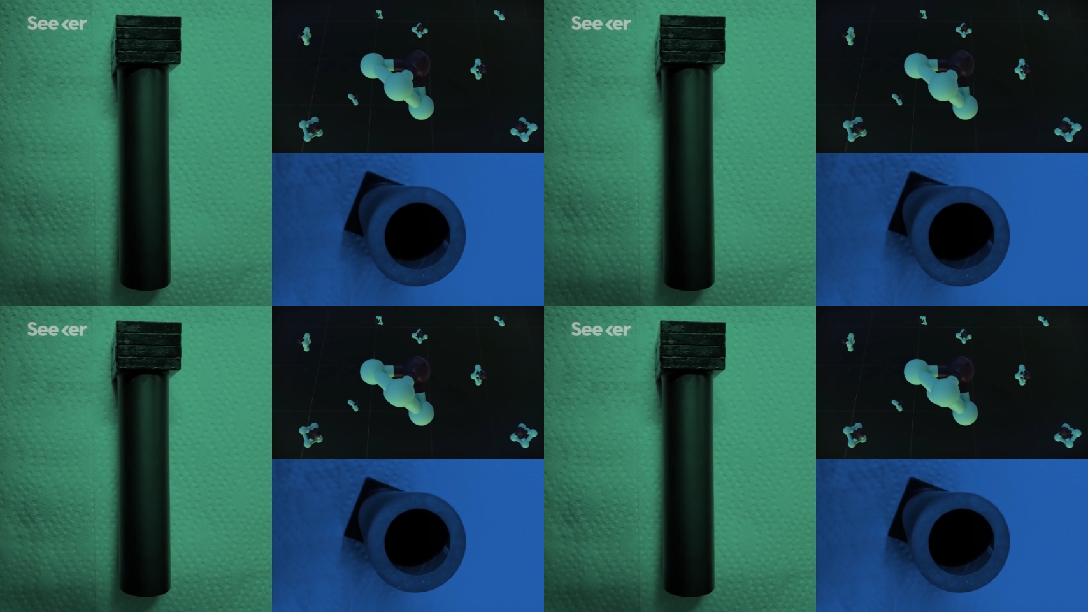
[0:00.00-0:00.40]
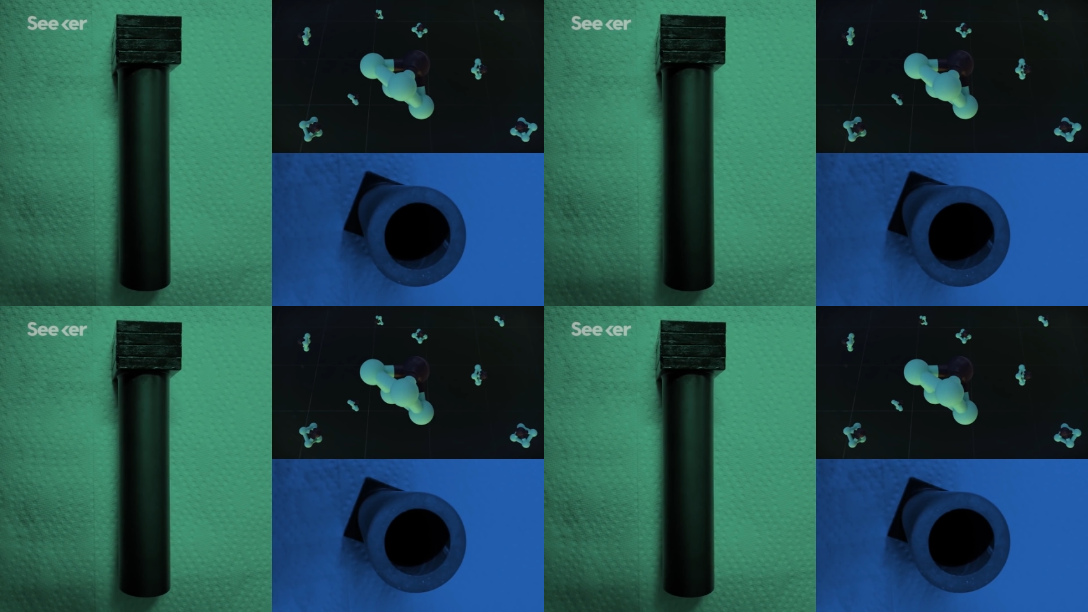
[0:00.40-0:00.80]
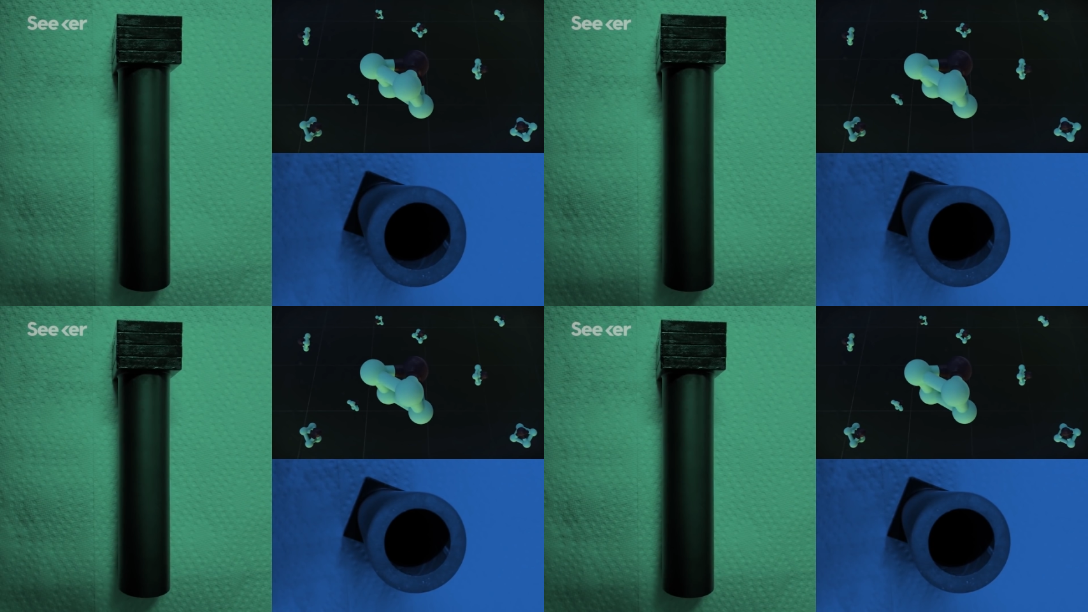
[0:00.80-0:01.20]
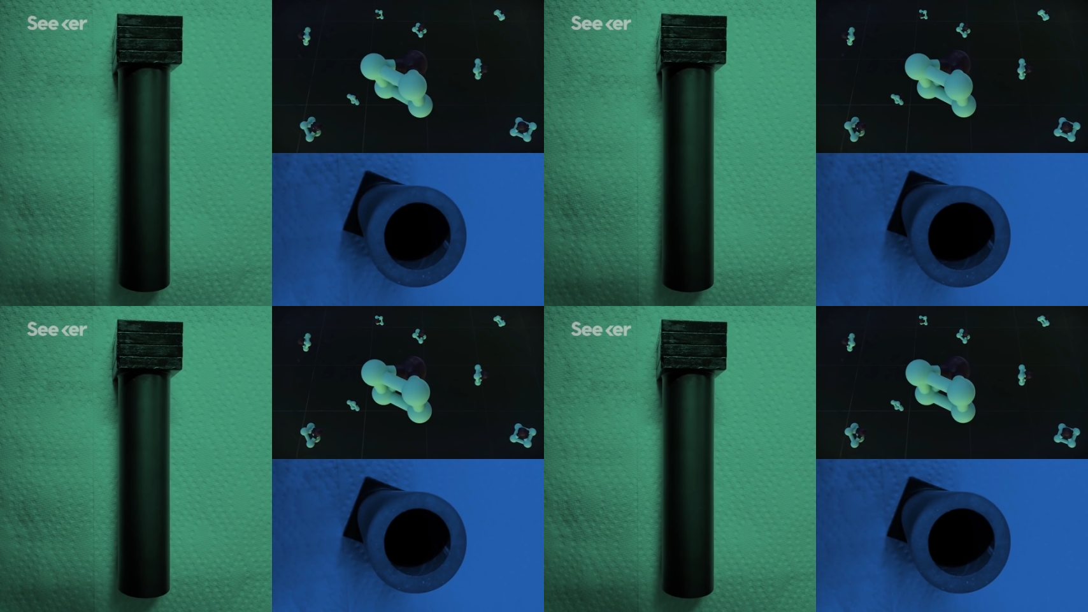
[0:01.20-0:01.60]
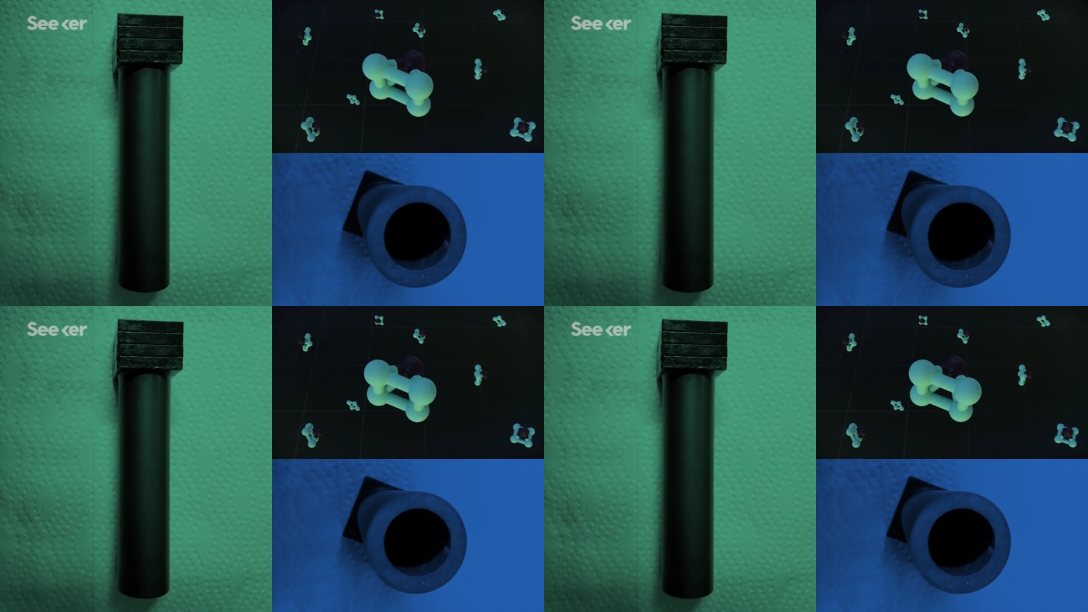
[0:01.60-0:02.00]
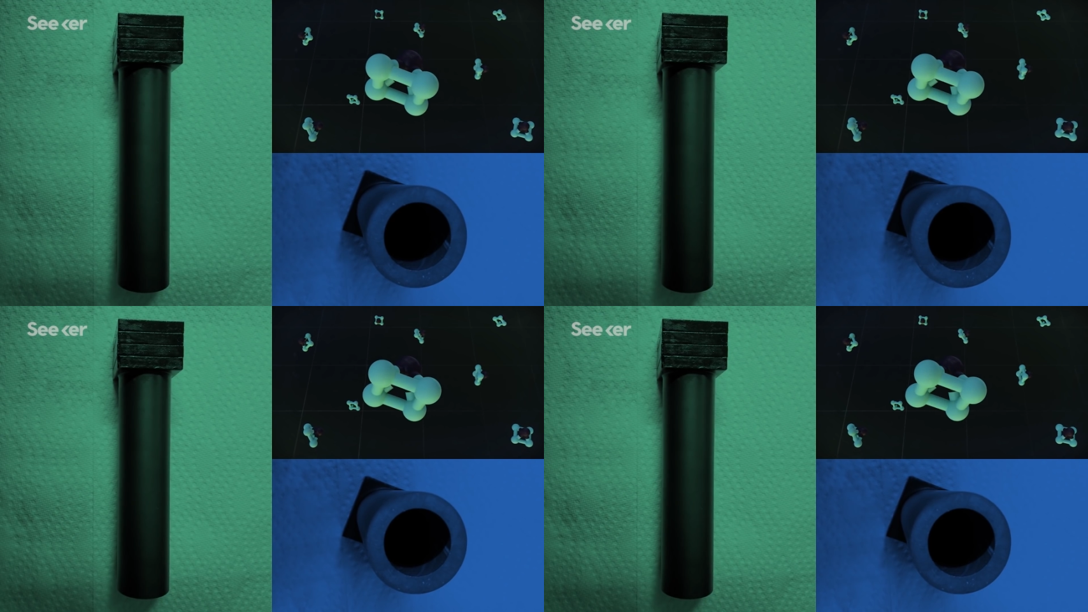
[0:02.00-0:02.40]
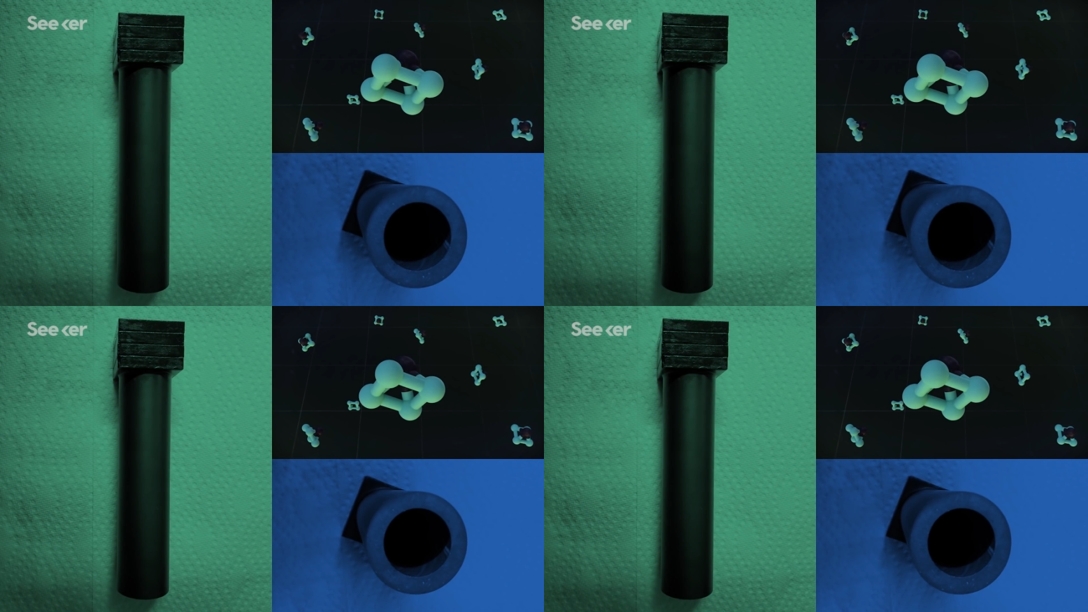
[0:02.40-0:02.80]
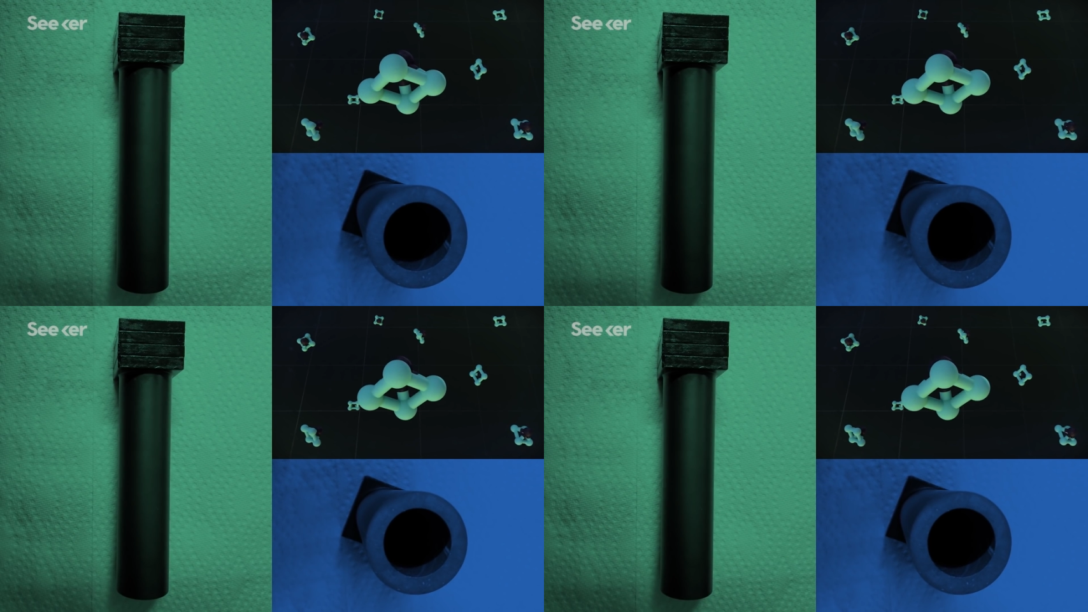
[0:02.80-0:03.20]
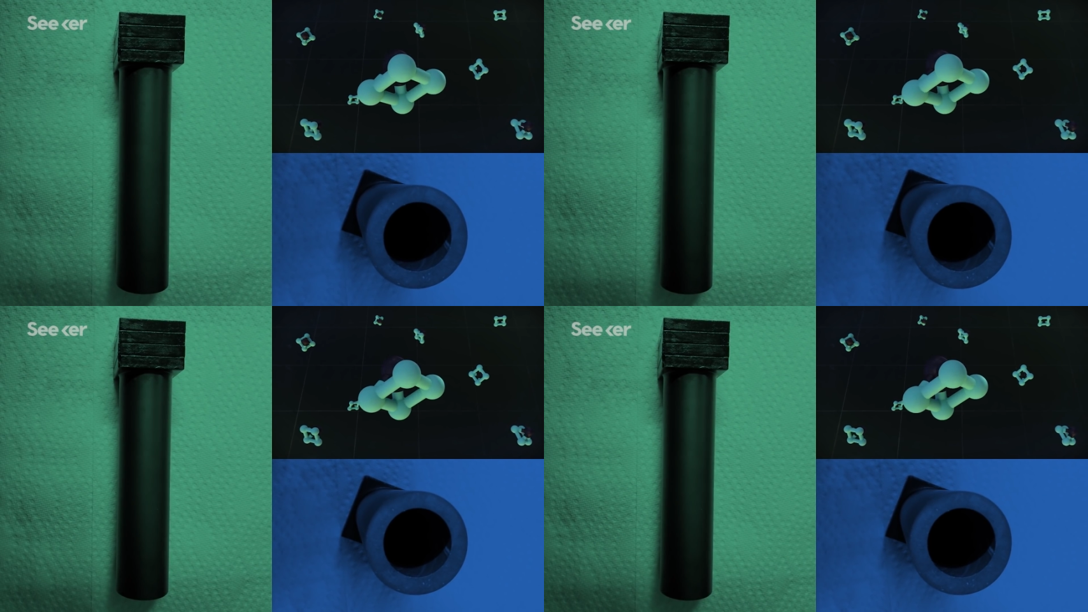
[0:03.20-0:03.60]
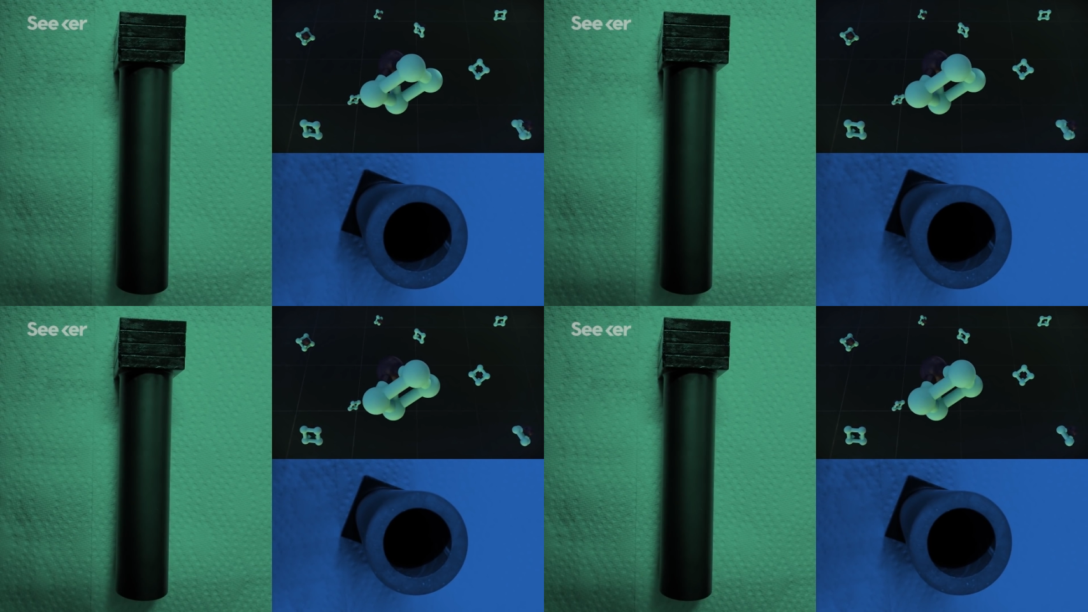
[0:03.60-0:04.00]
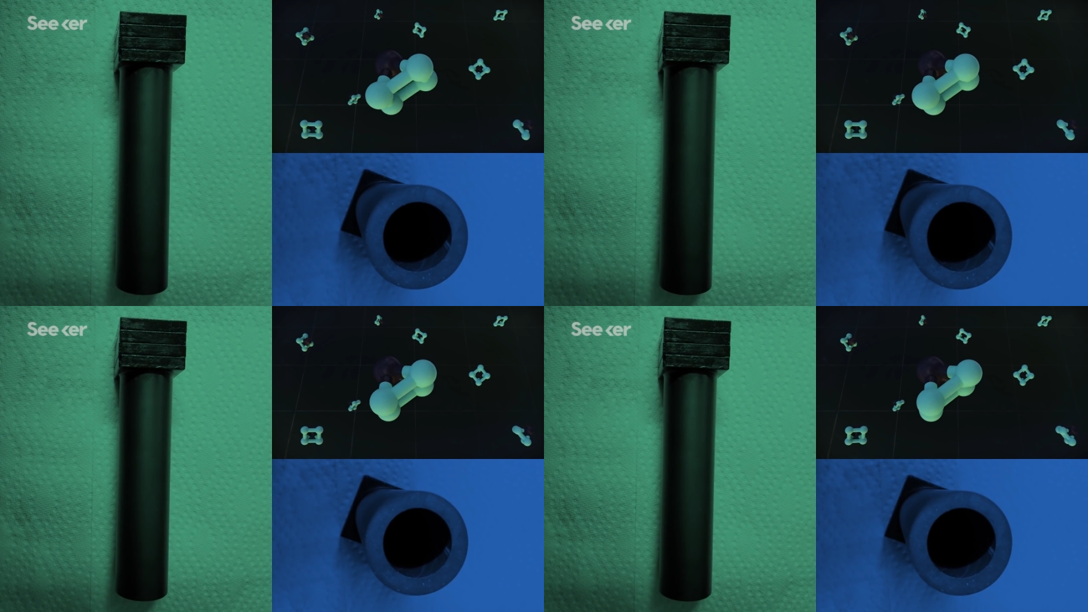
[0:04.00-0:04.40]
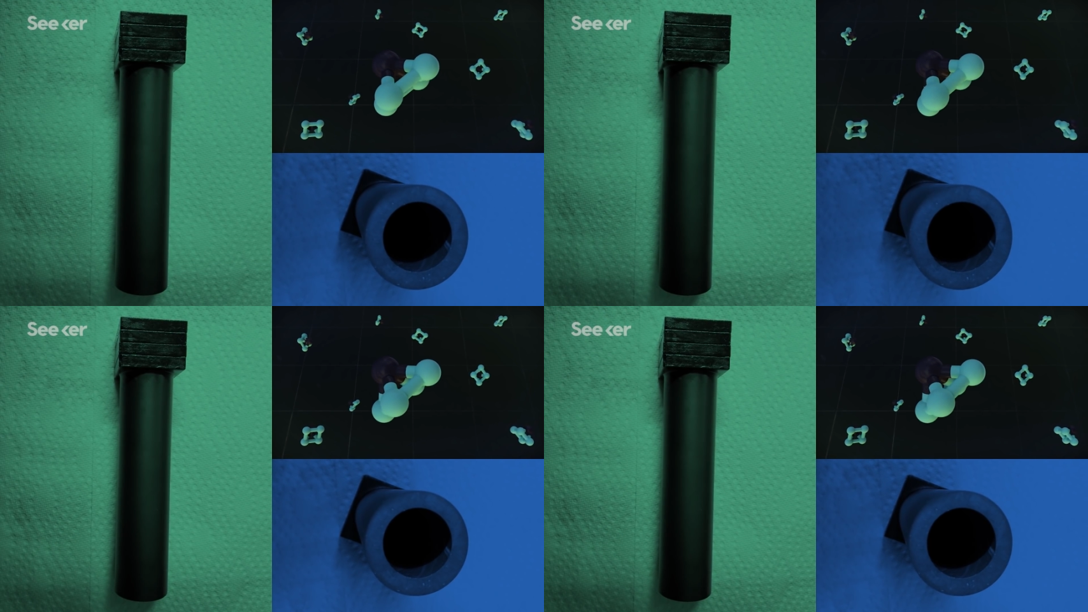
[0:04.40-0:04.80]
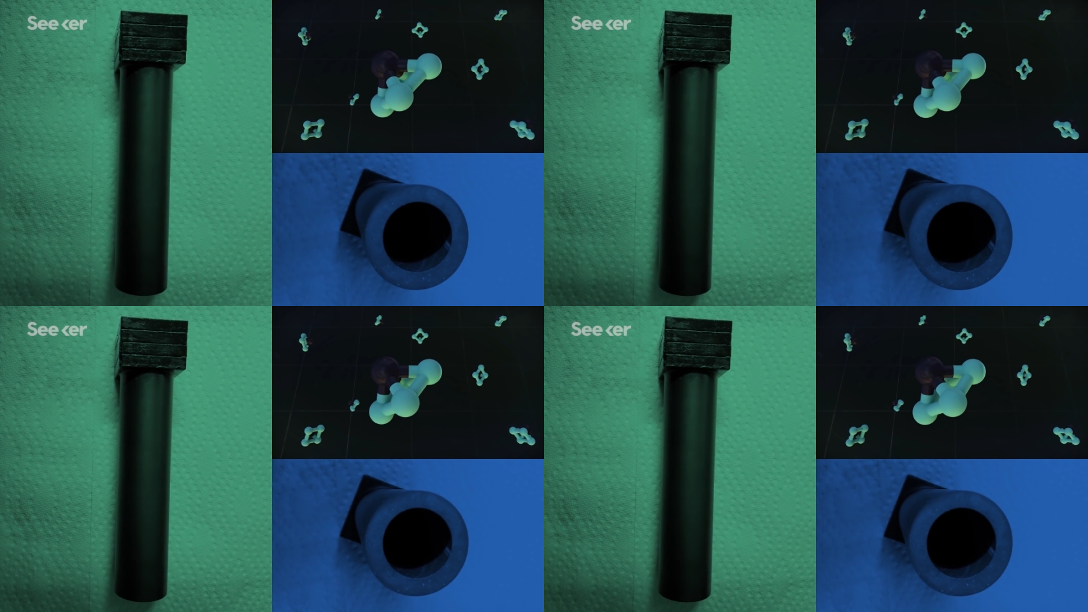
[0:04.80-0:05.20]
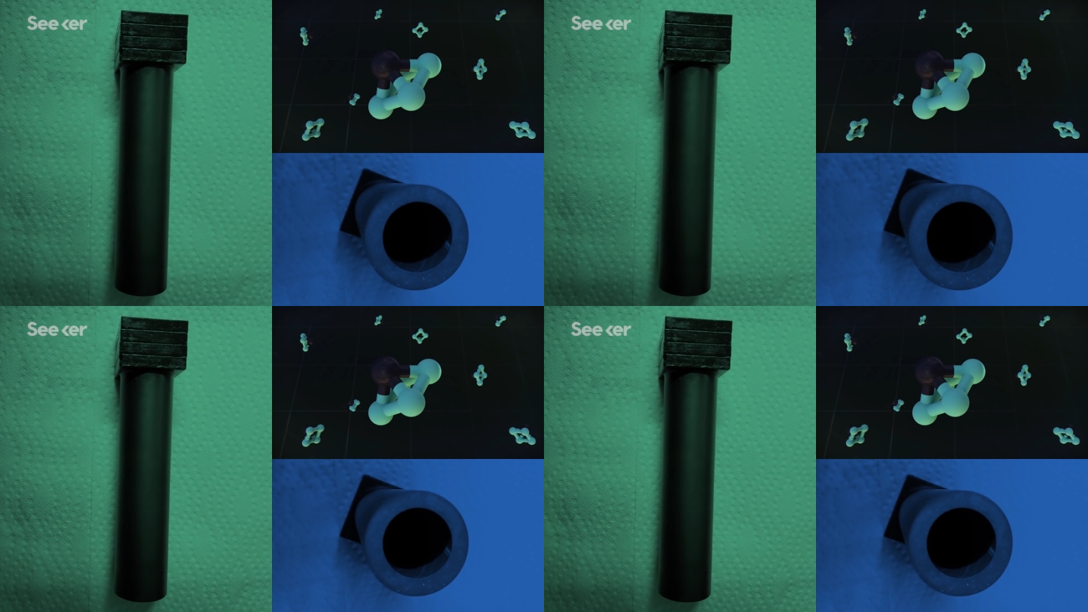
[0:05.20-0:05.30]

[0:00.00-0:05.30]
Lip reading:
(no speaker visible)